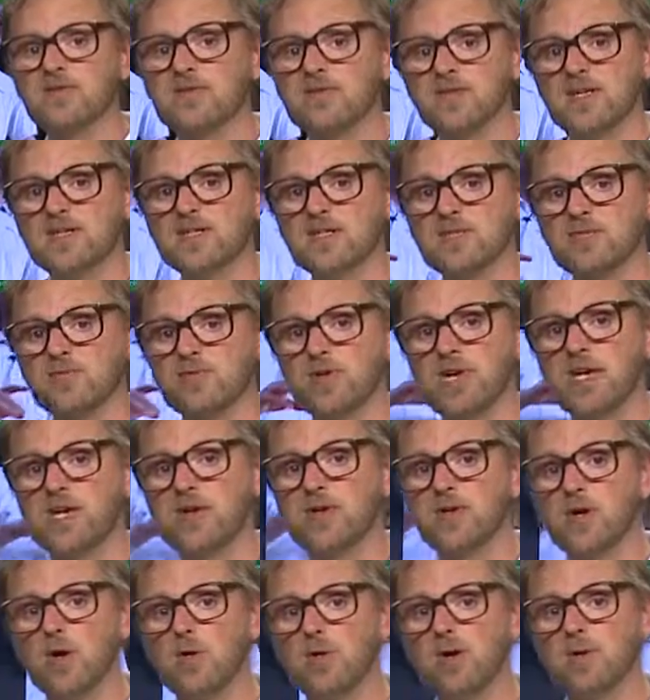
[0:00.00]
this is really
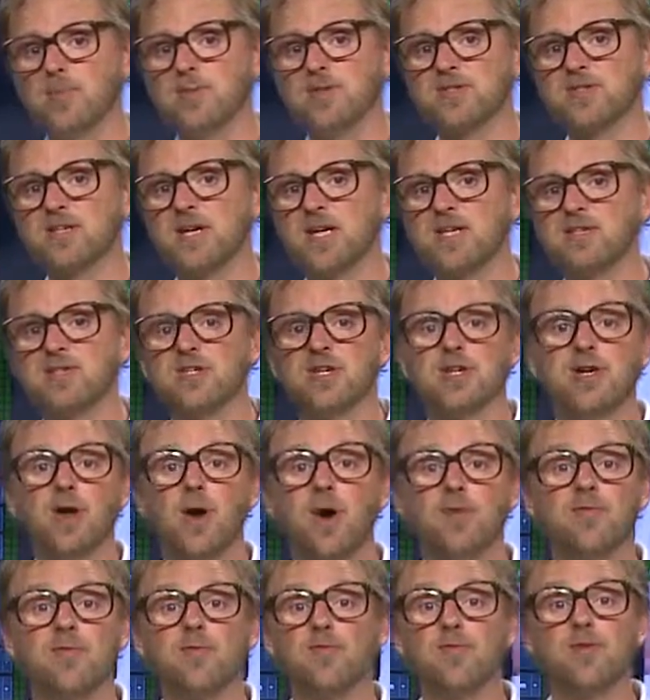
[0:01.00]
no limitation
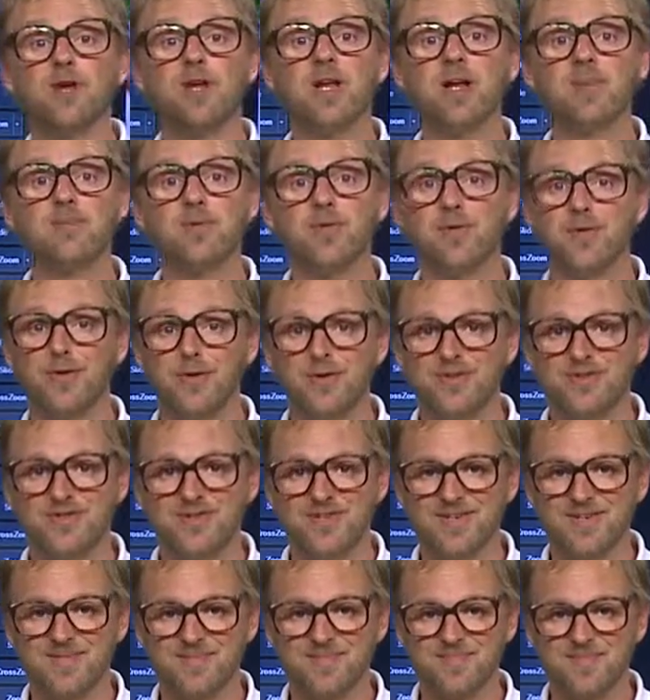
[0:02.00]
of a real
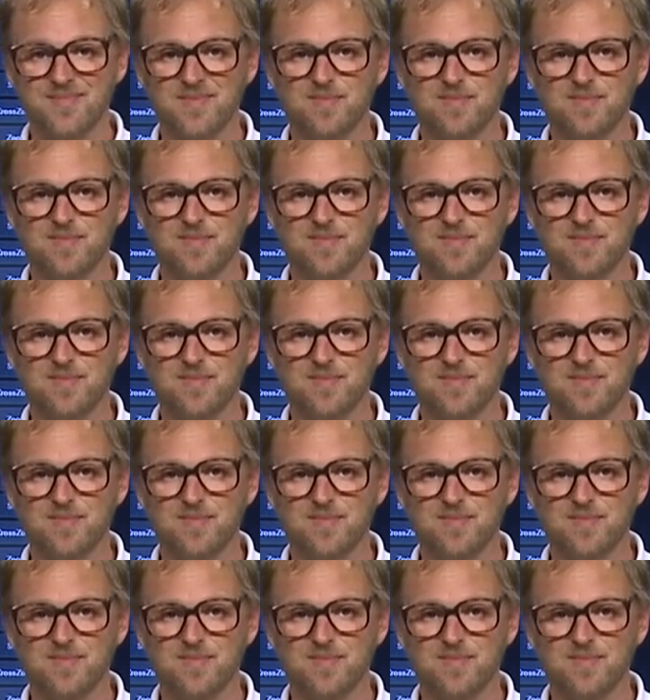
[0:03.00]
production.